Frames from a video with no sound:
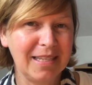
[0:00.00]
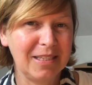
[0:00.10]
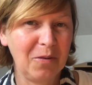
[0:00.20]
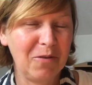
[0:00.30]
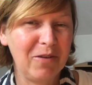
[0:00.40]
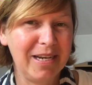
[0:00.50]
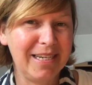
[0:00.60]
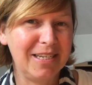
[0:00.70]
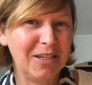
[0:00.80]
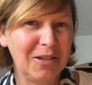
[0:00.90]
So I
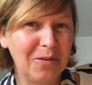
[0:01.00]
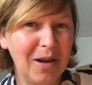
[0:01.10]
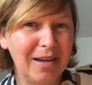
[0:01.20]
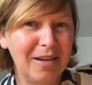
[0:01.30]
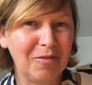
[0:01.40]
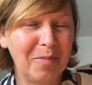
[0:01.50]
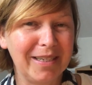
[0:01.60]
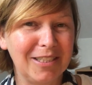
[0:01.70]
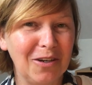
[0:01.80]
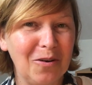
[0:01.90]
really do love
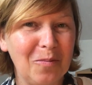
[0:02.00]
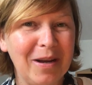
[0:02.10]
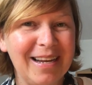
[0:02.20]
my job.